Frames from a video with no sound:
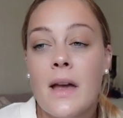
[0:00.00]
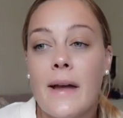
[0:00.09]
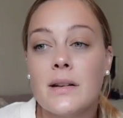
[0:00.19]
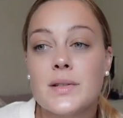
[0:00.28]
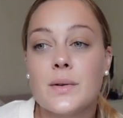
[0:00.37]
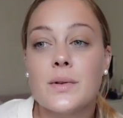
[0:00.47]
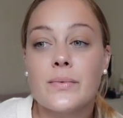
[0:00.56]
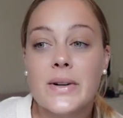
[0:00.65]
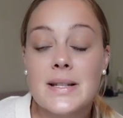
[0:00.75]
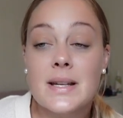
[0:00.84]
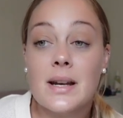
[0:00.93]
And so the
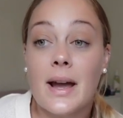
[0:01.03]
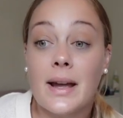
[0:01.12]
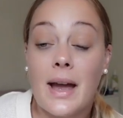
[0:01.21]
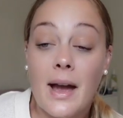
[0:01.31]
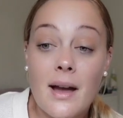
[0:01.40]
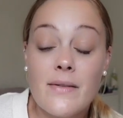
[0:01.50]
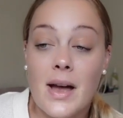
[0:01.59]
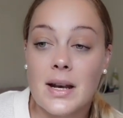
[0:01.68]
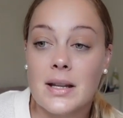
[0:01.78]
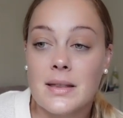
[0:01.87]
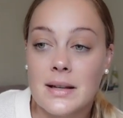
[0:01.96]
reason I have
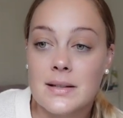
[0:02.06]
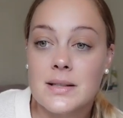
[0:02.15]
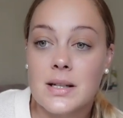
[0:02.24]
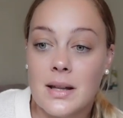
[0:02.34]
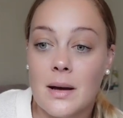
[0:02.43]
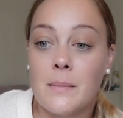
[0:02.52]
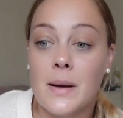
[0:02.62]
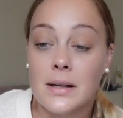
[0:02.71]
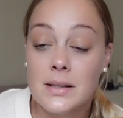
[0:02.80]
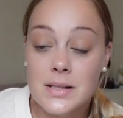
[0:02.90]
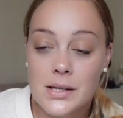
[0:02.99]
added things to them
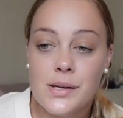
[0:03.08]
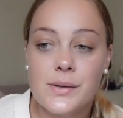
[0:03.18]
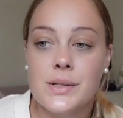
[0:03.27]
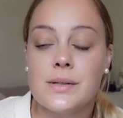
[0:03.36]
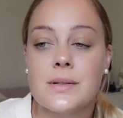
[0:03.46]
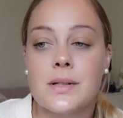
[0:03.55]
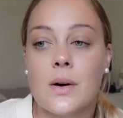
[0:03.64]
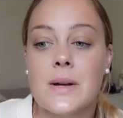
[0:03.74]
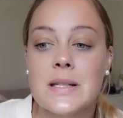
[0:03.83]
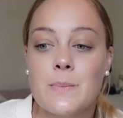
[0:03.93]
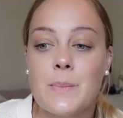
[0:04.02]
and continue to do so
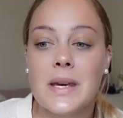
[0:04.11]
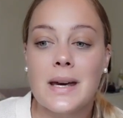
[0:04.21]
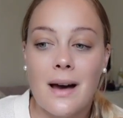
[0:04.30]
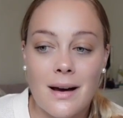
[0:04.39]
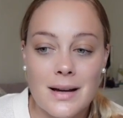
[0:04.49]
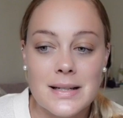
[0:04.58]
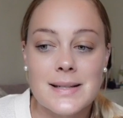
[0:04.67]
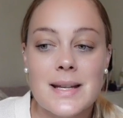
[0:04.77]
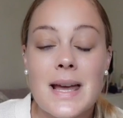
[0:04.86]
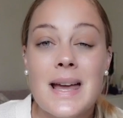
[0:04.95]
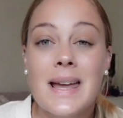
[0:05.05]
is
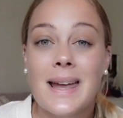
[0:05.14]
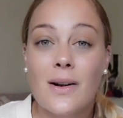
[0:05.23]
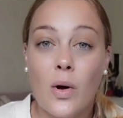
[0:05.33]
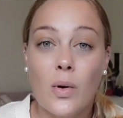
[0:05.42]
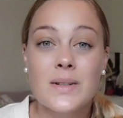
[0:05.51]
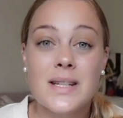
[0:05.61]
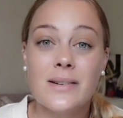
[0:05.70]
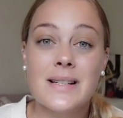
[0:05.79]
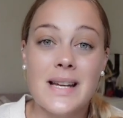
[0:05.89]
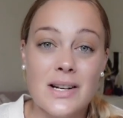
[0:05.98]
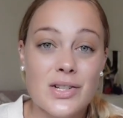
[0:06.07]
because it holds their
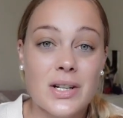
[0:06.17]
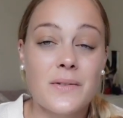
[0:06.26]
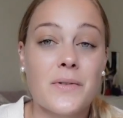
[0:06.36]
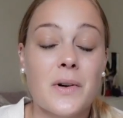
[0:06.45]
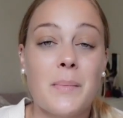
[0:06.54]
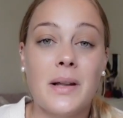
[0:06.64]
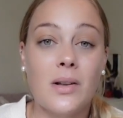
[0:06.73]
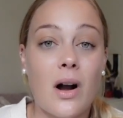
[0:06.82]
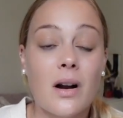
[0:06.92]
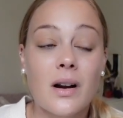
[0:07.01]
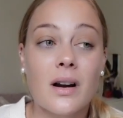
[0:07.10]
attention for a bit
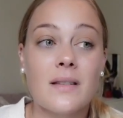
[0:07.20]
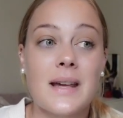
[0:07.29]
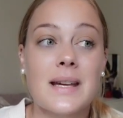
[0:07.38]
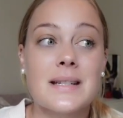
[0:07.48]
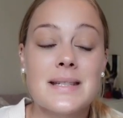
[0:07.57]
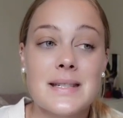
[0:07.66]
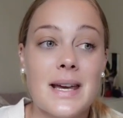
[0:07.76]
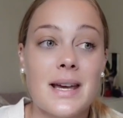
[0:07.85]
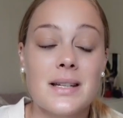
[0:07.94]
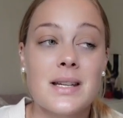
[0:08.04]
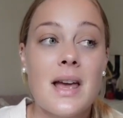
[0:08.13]
longer. They can
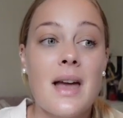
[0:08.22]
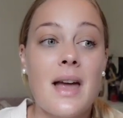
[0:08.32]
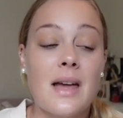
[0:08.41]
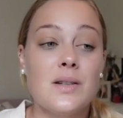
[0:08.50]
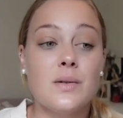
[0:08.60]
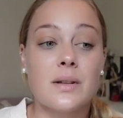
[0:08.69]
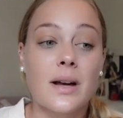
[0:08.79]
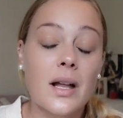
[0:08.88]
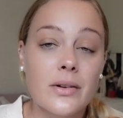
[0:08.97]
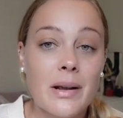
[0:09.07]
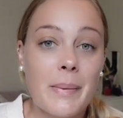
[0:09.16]
sit and do the
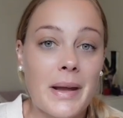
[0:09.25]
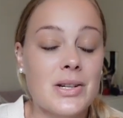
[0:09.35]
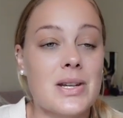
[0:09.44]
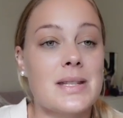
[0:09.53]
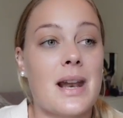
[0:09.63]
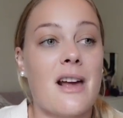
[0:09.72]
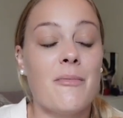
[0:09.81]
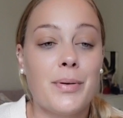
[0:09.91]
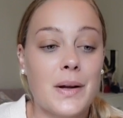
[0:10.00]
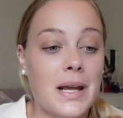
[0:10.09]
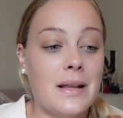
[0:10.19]
coloring pages that I've
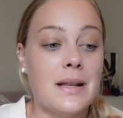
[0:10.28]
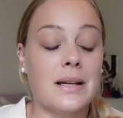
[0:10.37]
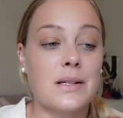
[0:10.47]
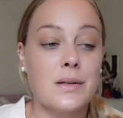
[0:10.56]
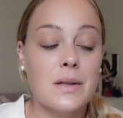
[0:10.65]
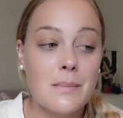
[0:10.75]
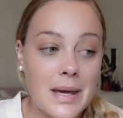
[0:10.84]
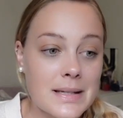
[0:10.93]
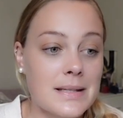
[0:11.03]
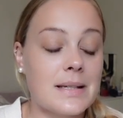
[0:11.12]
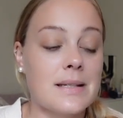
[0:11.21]
put in. They can do the
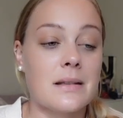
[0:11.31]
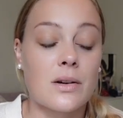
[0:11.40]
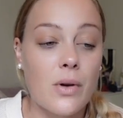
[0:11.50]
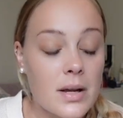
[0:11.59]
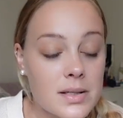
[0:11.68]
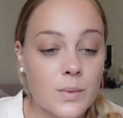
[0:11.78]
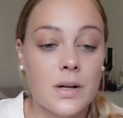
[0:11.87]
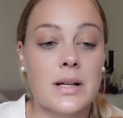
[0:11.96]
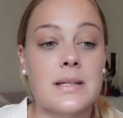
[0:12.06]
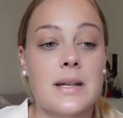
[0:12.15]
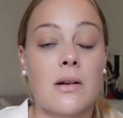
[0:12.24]
mazes and the
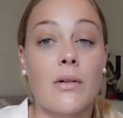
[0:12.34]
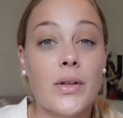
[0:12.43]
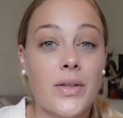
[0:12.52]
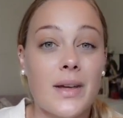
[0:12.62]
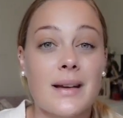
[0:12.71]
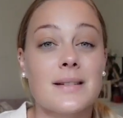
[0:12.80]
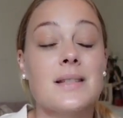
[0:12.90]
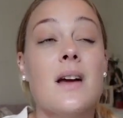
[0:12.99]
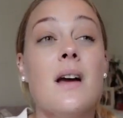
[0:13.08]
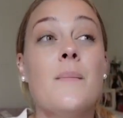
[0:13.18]
crosswords and all the things